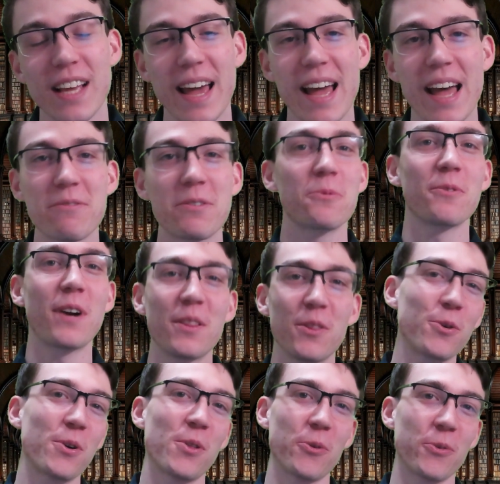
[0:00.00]
I haven't read
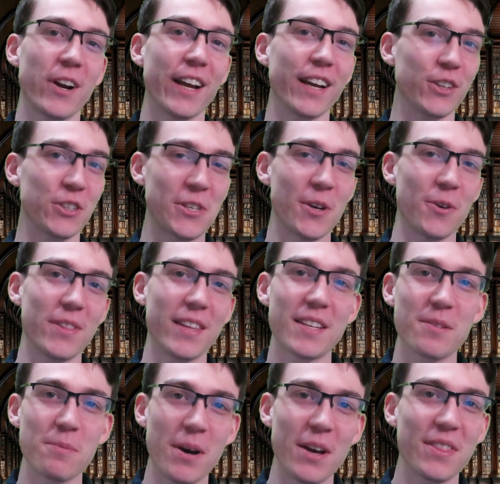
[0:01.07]
Lord of the Rings, so
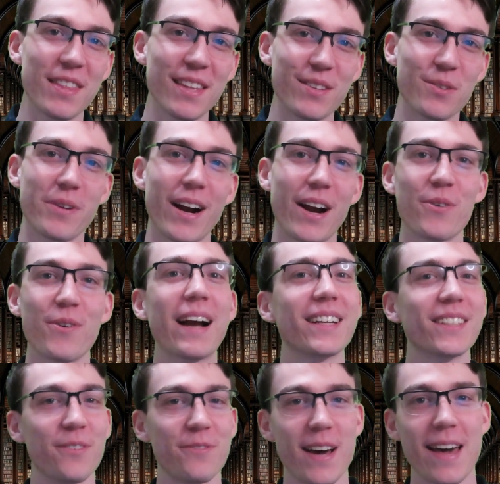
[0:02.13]
this month is where I
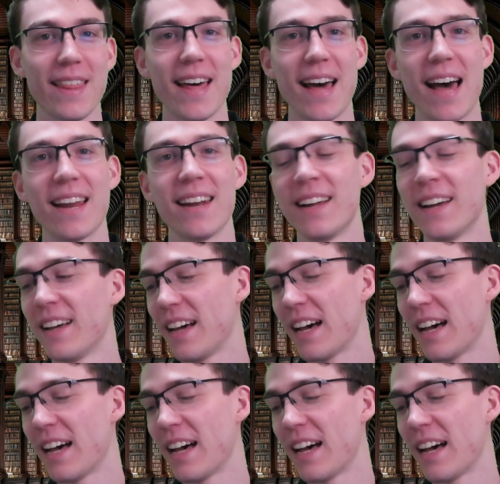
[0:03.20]
rectify that.